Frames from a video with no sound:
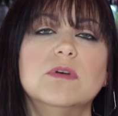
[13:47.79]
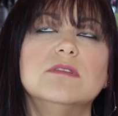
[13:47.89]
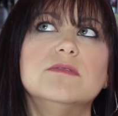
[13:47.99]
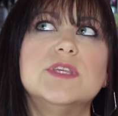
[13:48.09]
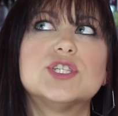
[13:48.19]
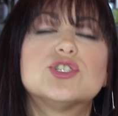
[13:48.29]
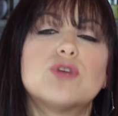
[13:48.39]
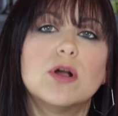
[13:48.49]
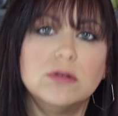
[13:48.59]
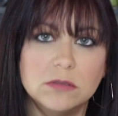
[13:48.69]
the
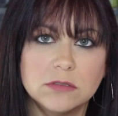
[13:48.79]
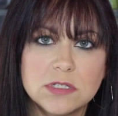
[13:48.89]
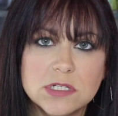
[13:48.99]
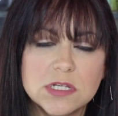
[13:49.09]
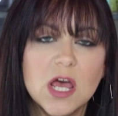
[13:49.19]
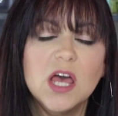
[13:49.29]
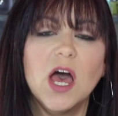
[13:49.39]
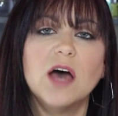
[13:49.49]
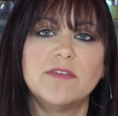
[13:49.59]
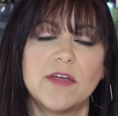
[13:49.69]
struggles
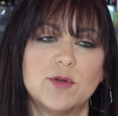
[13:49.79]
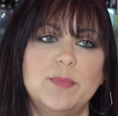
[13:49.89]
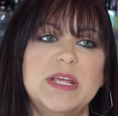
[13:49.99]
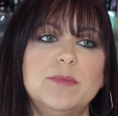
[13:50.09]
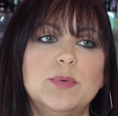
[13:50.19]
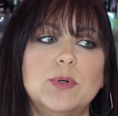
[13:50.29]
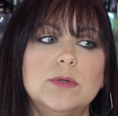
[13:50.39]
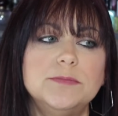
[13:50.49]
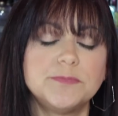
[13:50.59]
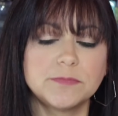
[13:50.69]
of other
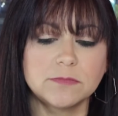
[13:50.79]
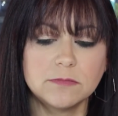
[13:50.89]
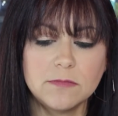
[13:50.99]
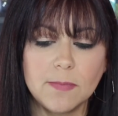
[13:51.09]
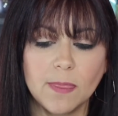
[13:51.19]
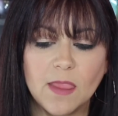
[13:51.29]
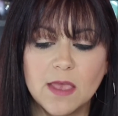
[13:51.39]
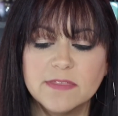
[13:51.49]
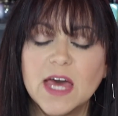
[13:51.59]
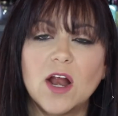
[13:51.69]
people
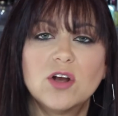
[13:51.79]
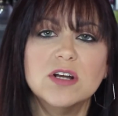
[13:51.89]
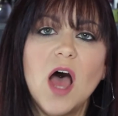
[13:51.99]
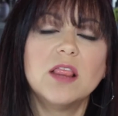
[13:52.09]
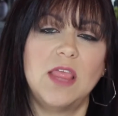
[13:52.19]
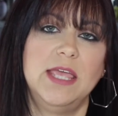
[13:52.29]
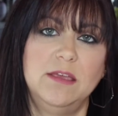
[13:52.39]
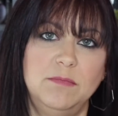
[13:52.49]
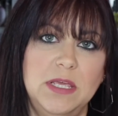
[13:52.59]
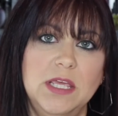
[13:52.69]
that are not
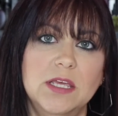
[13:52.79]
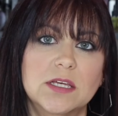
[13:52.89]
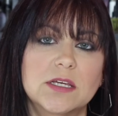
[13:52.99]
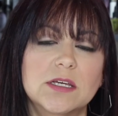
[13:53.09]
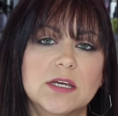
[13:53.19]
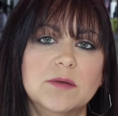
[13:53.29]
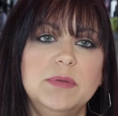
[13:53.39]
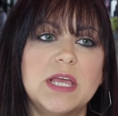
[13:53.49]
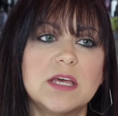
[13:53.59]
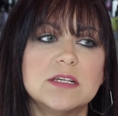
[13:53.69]
like me,
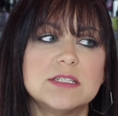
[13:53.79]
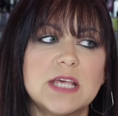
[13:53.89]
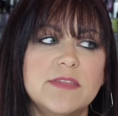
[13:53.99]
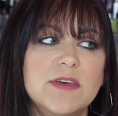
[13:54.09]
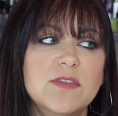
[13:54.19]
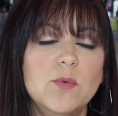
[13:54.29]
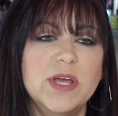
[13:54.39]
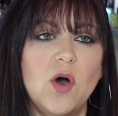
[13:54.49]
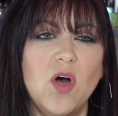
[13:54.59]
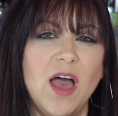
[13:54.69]
because I think that we
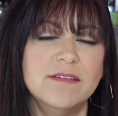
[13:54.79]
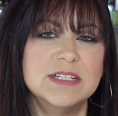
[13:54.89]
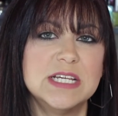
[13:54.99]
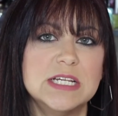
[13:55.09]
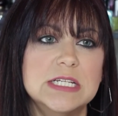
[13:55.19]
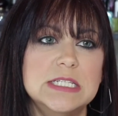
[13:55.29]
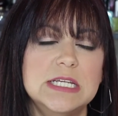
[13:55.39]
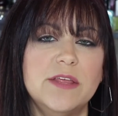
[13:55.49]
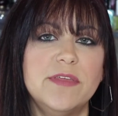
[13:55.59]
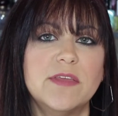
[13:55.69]
all have a
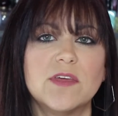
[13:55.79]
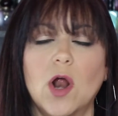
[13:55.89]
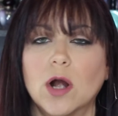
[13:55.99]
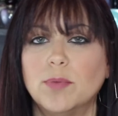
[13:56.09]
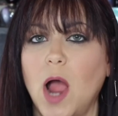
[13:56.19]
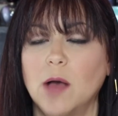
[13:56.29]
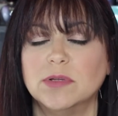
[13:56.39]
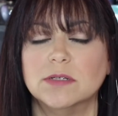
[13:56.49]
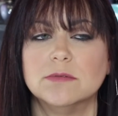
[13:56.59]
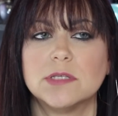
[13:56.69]
tendency to think that our
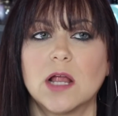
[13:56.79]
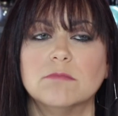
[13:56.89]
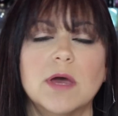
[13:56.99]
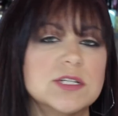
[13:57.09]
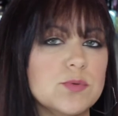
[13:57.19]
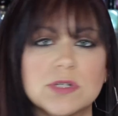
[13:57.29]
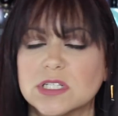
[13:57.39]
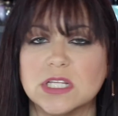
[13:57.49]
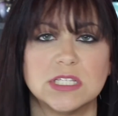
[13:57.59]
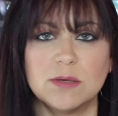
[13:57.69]
problems are much worse
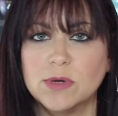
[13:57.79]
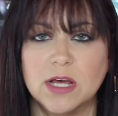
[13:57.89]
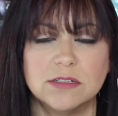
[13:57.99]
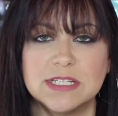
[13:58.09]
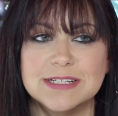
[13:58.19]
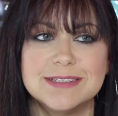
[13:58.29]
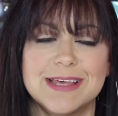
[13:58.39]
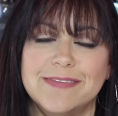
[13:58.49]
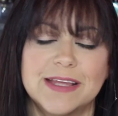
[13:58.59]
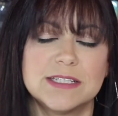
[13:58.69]
than someone else's,
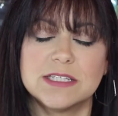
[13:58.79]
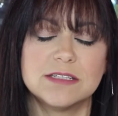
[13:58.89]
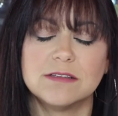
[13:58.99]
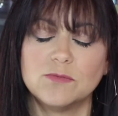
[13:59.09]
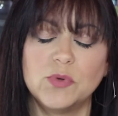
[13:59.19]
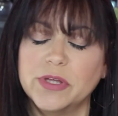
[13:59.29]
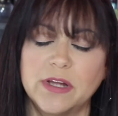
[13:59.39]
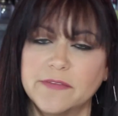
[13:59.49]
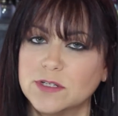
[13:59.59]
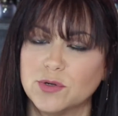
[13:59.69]
and that's really
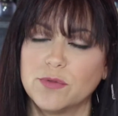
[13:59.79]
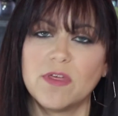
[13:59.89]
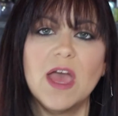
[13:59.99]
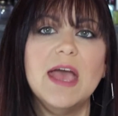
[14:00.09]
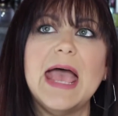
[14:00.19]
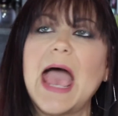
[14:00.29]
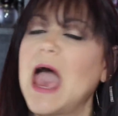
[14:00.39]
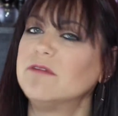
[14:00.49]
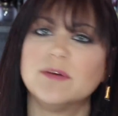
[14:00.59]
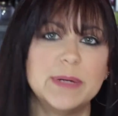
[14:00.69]
not the truth.
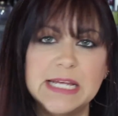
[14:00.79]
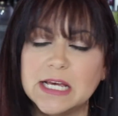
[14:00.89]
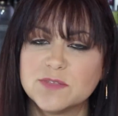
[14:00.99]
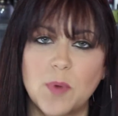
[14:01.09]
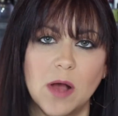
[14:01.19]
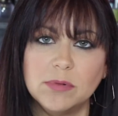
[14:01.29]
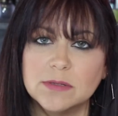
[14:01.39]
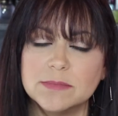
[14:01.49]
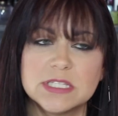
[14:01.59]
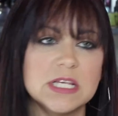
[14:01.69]
Everybody has
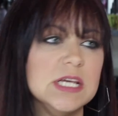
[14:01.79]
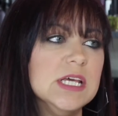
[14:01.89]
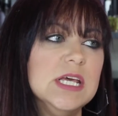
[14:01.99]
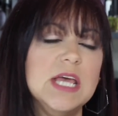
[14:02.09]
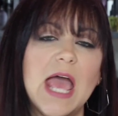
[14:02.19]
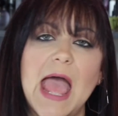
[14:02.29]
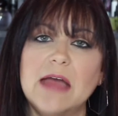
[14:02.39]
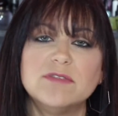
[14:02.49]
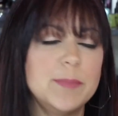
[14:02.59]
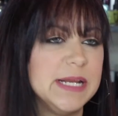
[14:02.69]
problems,
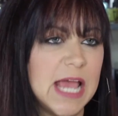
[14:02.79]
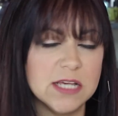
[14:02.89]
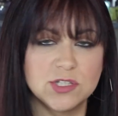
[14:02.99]
everybody has